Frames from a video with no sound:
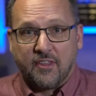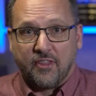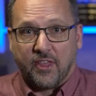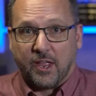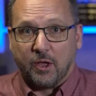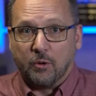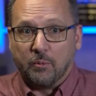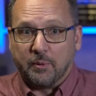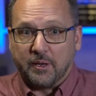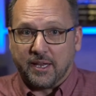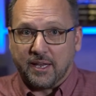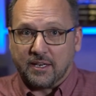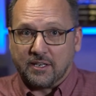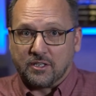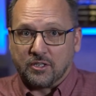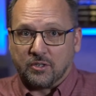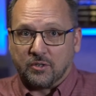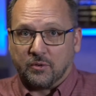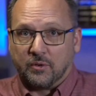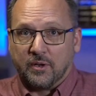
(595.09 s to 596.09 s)
They'll begin
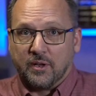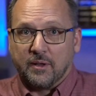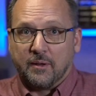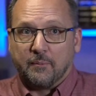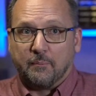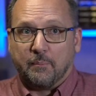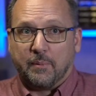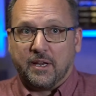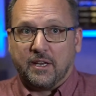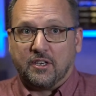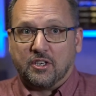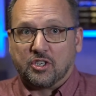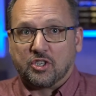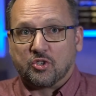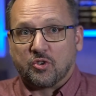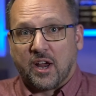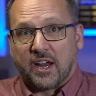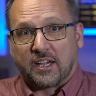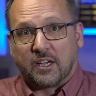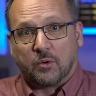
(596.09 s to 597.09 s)
to be
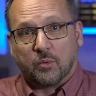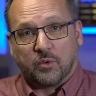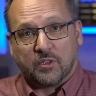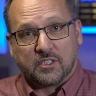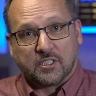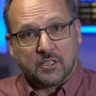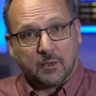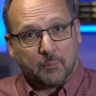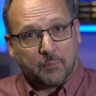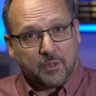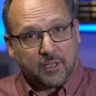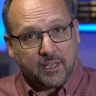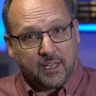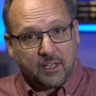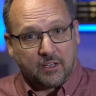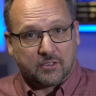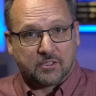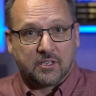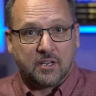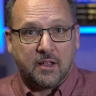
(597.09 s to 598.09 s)
distracted with something
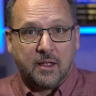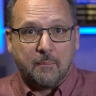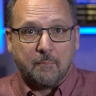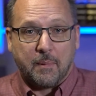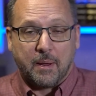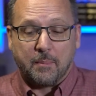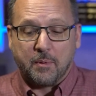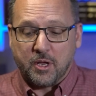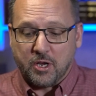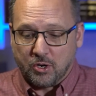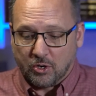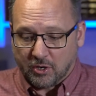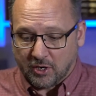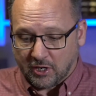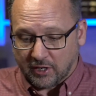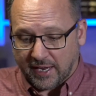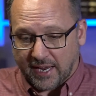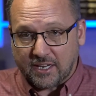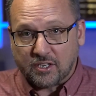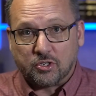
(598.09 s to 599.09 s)
else. Maybe your
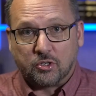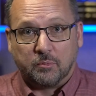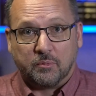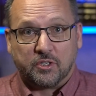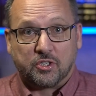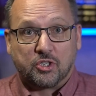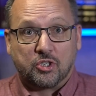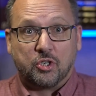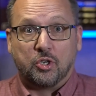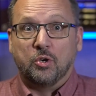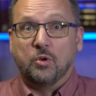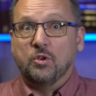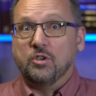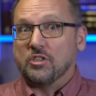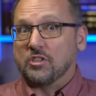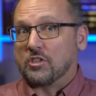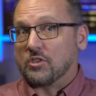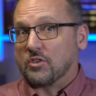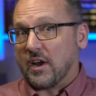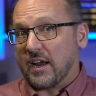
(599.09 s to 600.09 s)
classroom is too
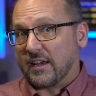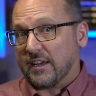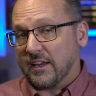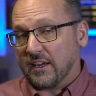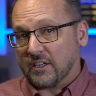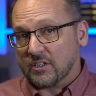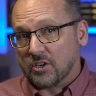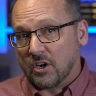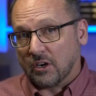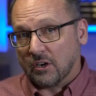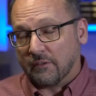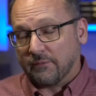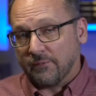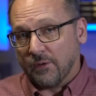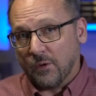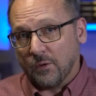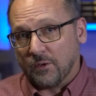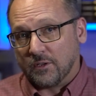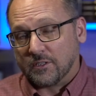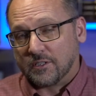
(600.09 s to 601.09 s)
distracting, it's hard to
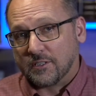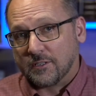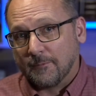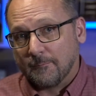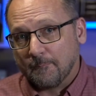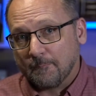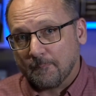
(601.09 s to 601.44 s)
focus.